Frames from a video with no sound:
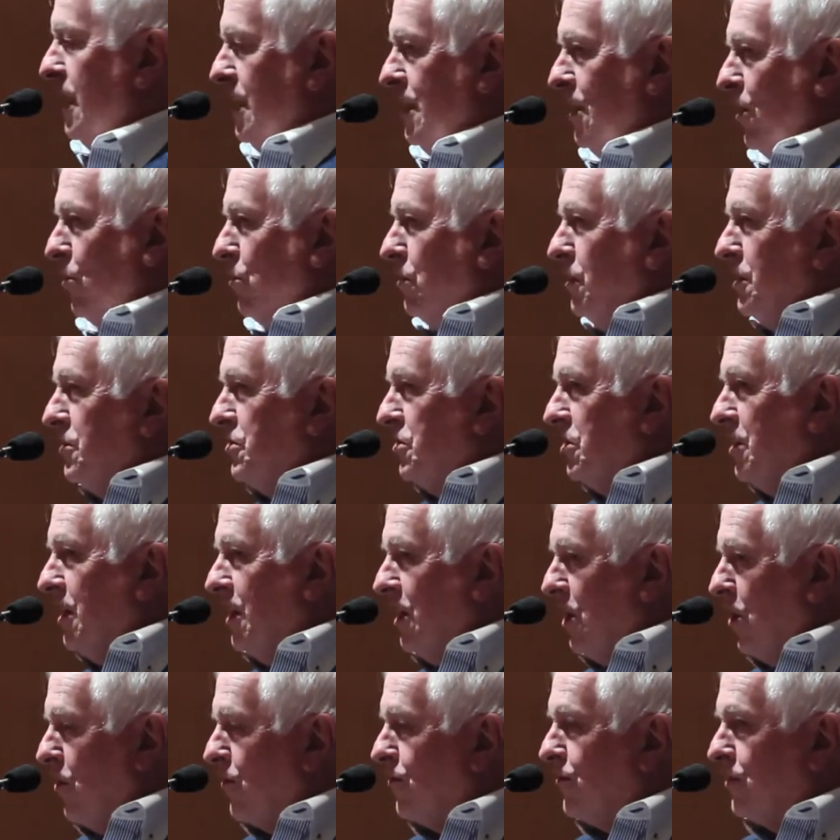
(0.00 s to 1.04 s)
Now listen
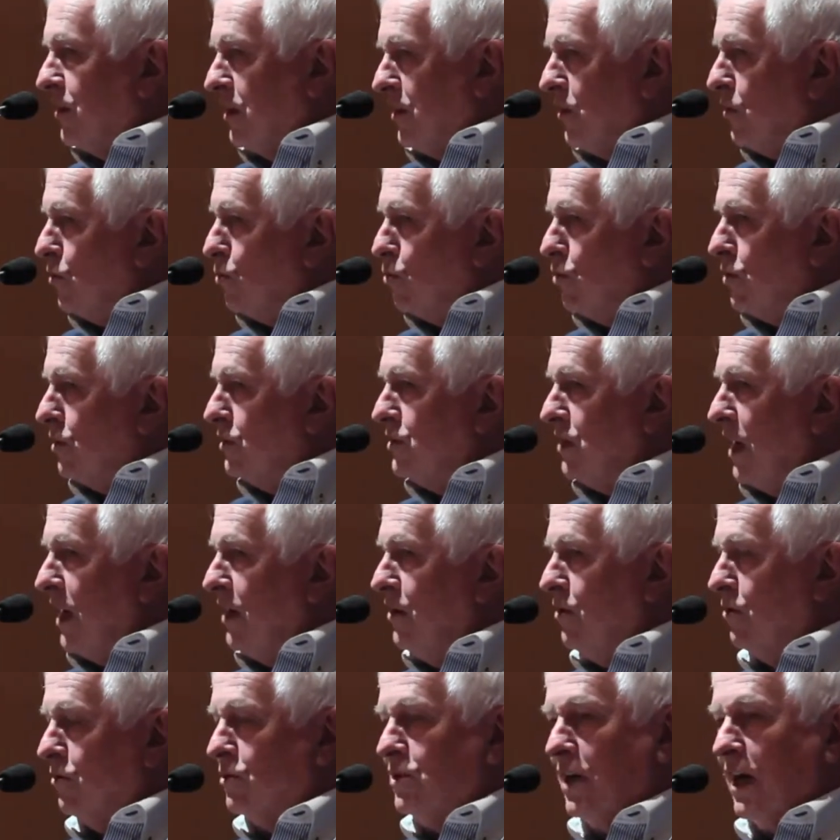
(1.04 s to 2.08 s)
carefully to the words I
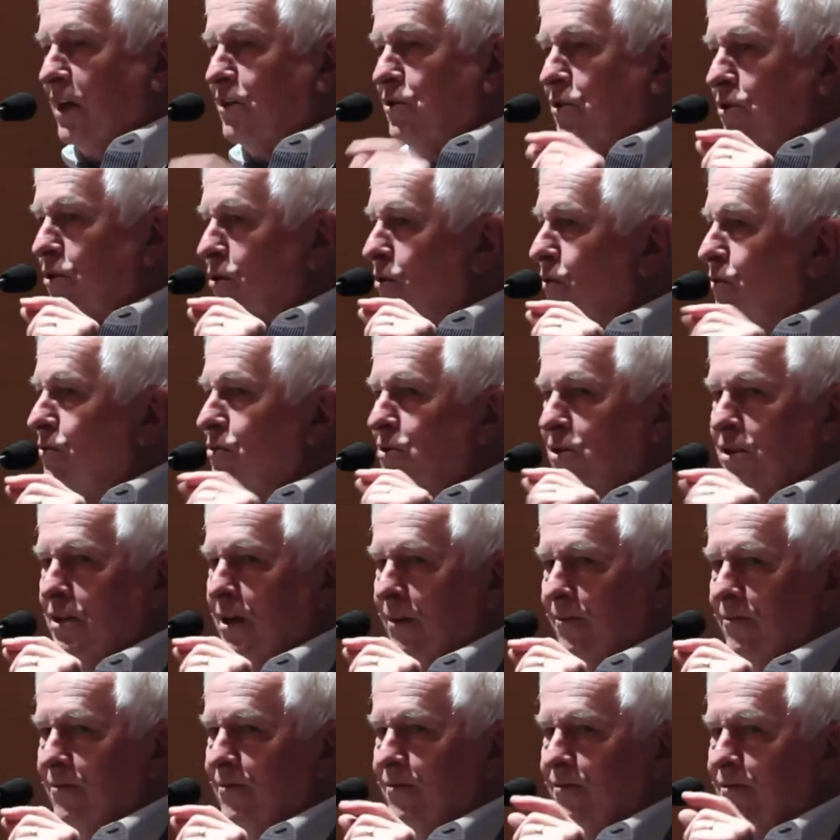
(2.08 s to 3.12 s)
use. I choose
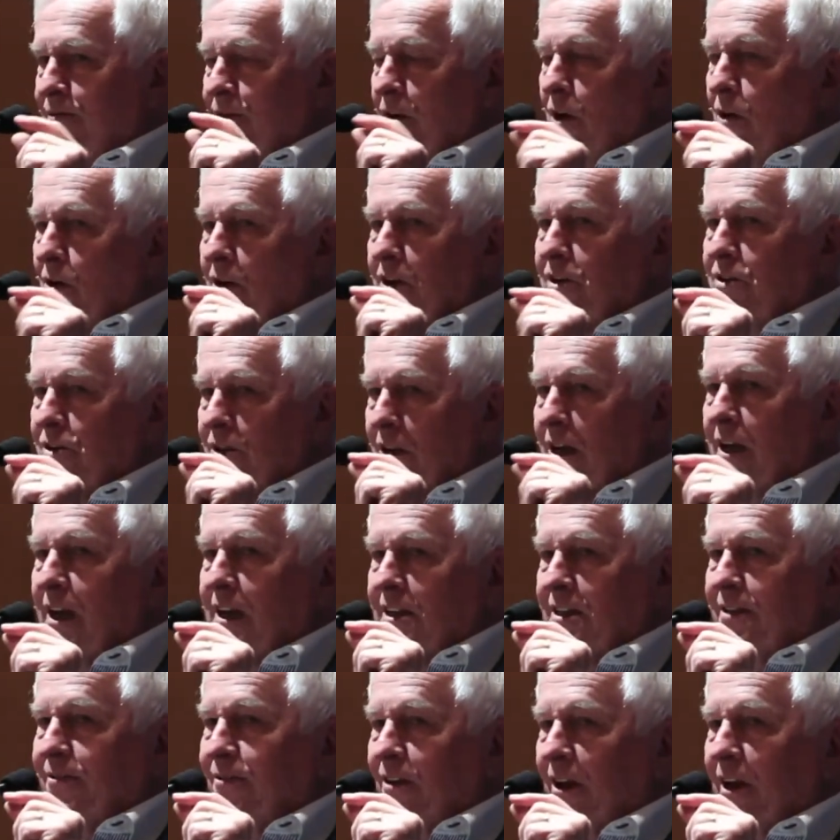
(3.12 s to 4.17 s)
them very
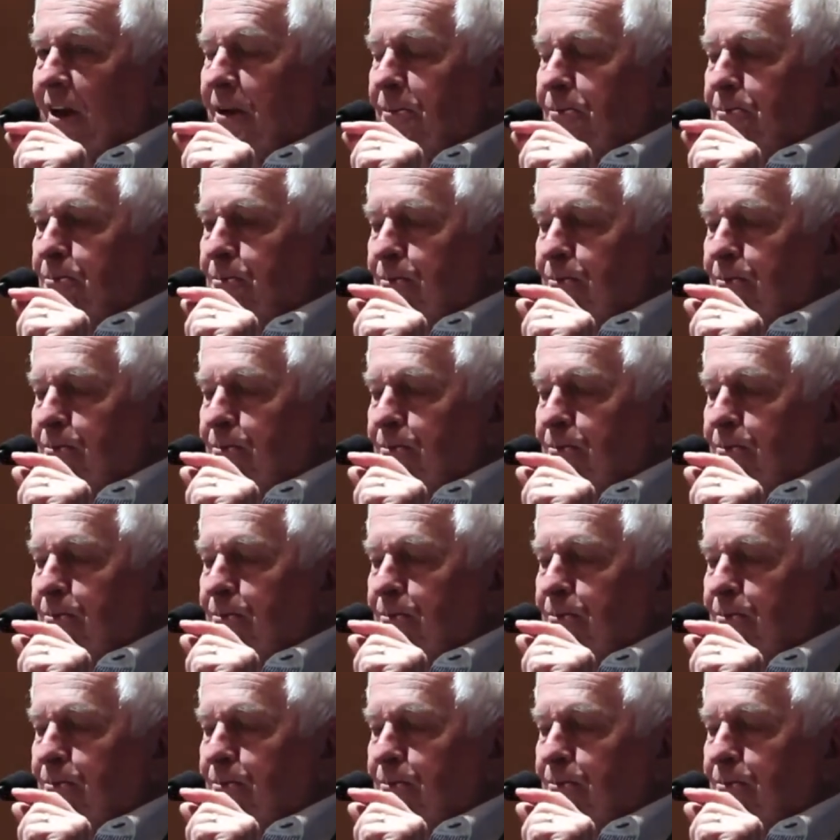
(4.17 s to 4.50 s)
selectively.